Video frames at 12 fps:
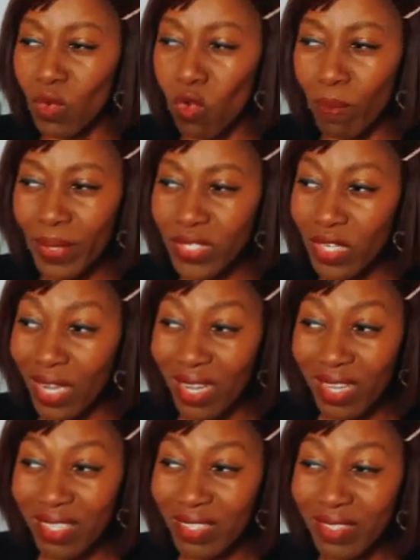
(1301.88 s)
Open your
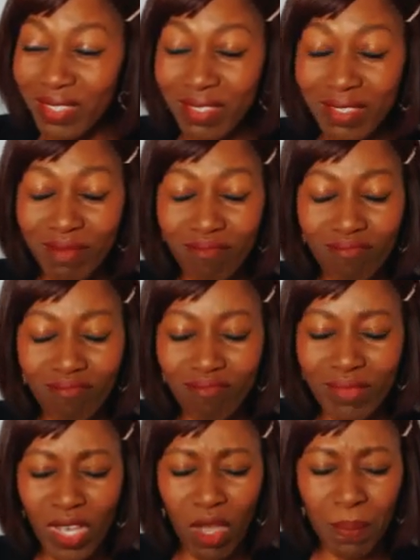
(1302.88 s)
eyes,
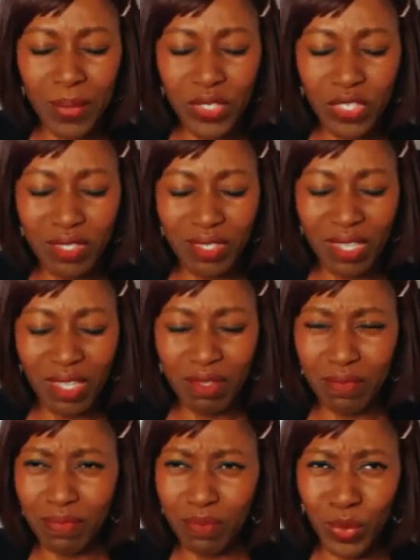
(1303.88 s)
humble
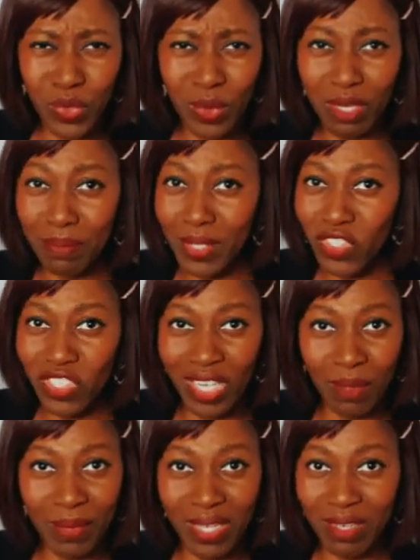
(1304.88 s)
yourself. We don't have much
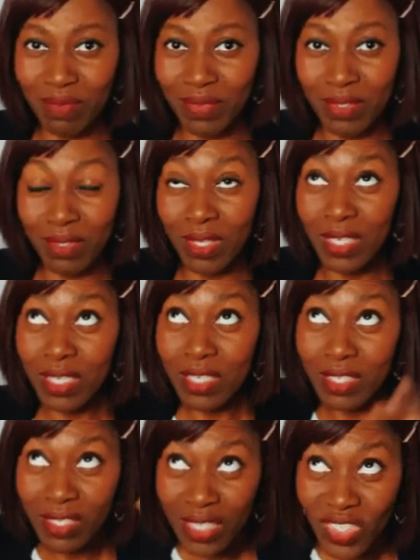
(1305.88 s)
time left. The
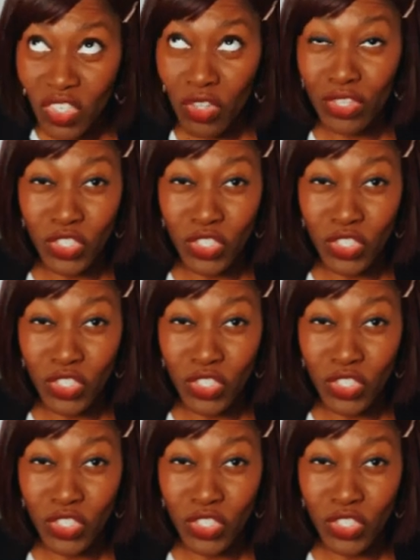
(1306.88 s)
curtains on